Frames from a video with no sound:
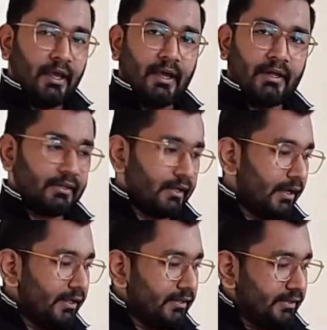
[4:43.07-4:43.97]
and
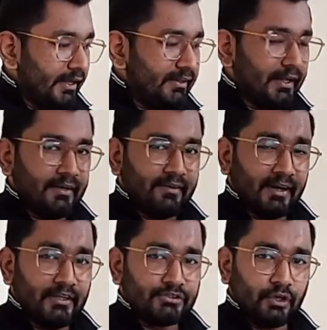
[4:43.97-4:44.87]
I take that
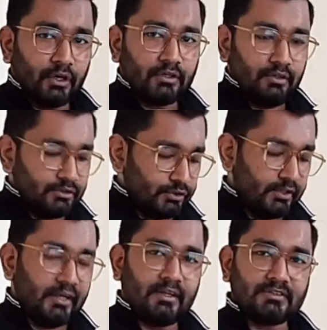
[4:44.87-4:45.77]
dry shot so
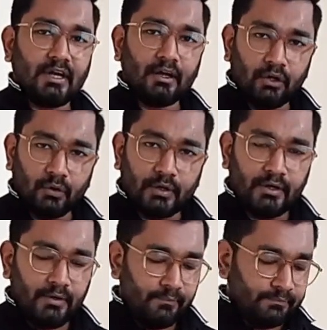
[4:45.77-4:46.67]
that it's
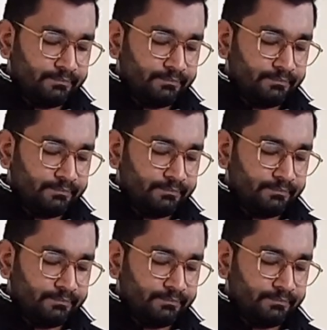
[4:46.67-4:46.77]
unloaded.